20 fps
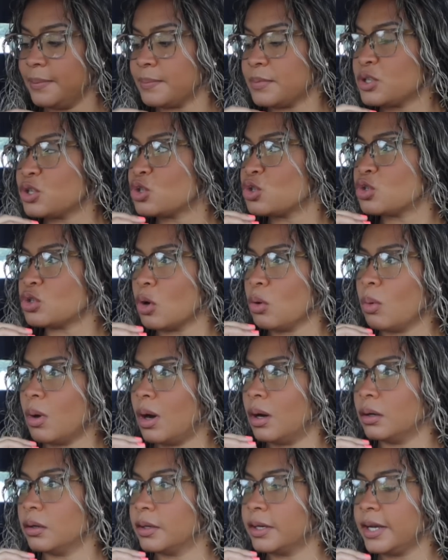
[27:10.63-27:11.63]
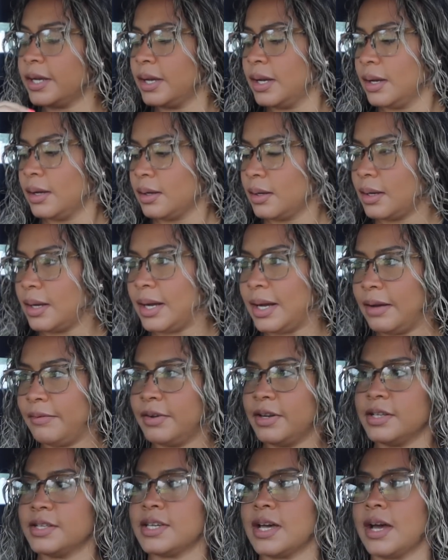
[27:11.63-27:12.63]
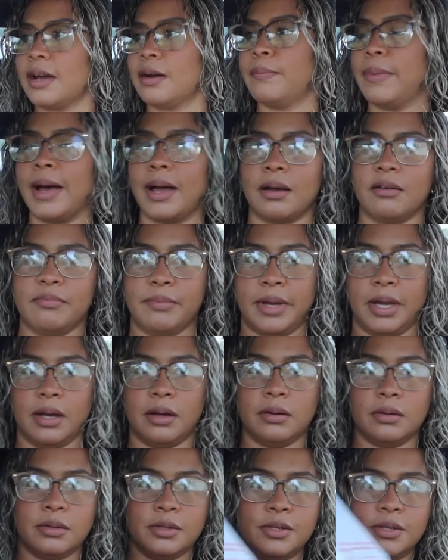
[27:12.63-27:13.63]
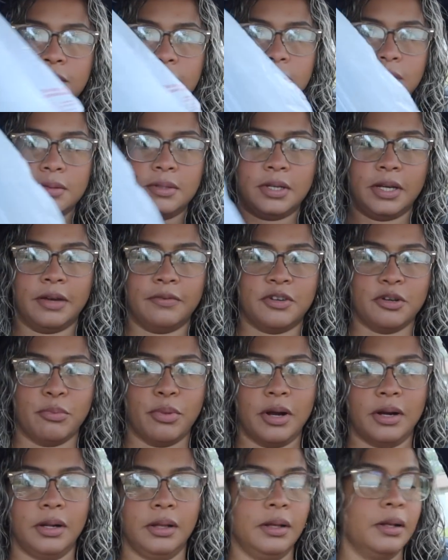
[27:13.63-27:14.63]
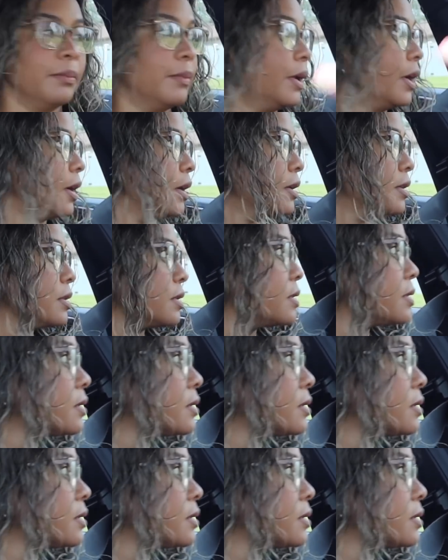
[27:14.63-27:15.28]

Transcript: I'm so hungry. I have an entire bag of mangoes to give to Brendan because